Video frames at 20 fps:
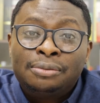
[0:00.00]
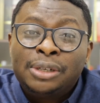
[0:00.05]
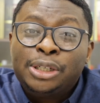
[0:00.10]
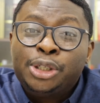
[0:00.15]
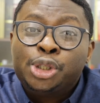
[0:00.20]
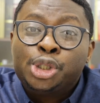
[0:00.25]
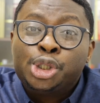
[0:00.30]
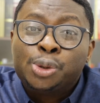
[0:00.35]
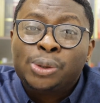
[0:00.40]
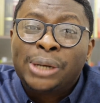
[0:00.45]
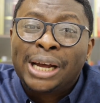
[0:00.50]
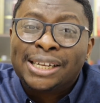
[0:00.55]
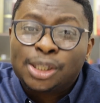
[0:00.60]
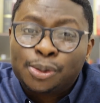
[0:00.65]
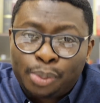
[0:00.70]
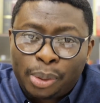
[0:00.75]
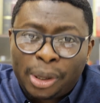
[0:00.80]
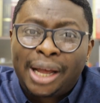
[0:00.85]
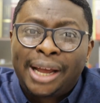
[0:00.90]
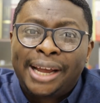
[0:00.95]
you should
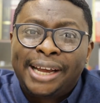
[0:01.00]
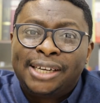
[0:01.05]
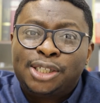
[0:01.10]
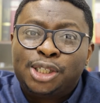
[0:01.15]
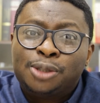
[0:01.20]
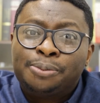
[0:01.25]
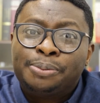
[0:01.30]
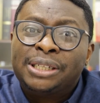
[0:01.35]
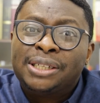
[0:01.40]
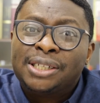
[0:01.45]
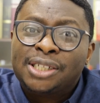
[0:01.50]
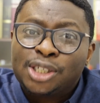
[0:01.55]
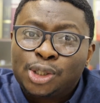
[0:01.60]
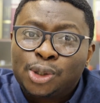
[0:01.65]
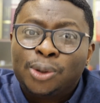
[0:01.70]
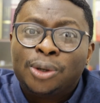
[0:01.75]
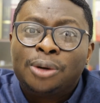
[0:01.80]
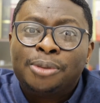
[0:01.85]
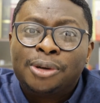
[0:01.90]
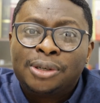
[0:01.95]
aspire to be the
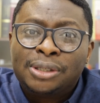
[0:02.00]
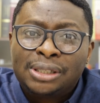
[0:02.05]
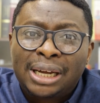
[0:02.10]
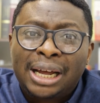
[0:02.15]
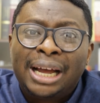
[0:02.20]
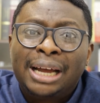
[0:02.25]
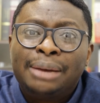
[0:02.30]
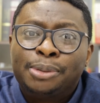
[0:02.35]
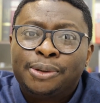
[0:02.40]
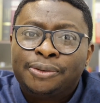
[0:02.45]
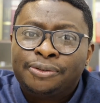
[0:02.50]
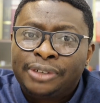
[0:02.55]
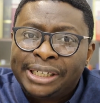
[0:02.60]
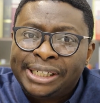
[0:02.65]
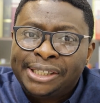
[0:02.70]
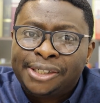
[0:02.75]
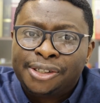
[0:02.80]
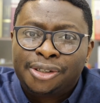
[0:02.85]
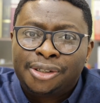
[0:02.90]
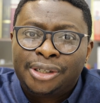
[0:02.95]
Solomon type of
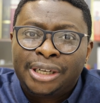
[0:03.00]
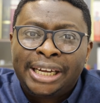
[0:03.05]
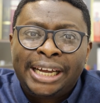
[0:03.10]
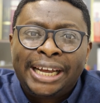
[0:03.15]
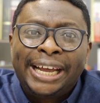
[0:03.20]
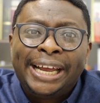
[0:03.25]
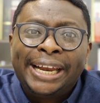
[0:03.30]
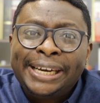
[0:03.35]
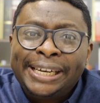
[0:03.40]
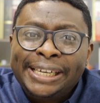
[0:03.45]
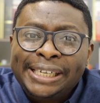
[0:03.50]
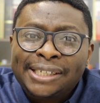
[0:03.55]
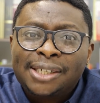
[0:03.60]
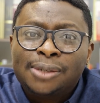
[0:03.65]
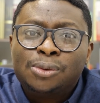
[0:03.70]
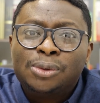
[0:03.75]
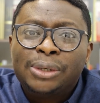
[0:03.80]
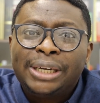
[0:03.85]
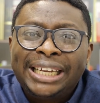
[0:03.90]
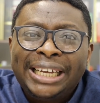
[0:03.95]
leader, a leader
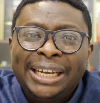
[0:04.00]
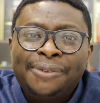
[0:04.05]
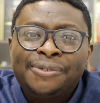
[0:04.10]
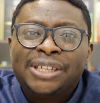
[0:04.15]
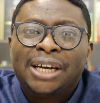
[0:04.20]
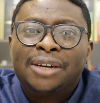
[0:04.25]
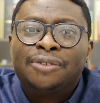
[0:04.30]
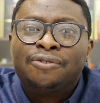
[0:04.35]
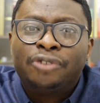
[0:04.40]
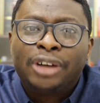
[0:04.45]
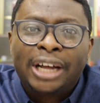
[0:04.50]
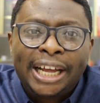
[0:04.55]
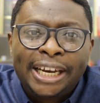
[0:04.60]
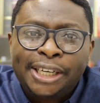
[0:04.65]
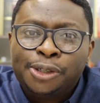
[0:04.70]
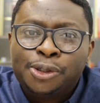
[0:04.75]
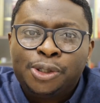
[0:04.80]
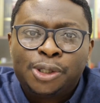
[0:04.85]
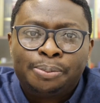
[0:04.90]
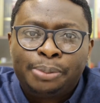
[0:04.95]
who gives out
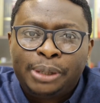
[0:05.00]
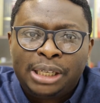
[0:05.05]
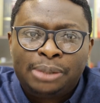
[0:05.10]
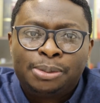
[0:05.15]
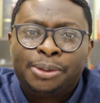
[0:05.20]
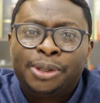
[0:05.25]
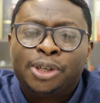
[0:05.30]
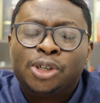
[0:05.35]
value to people.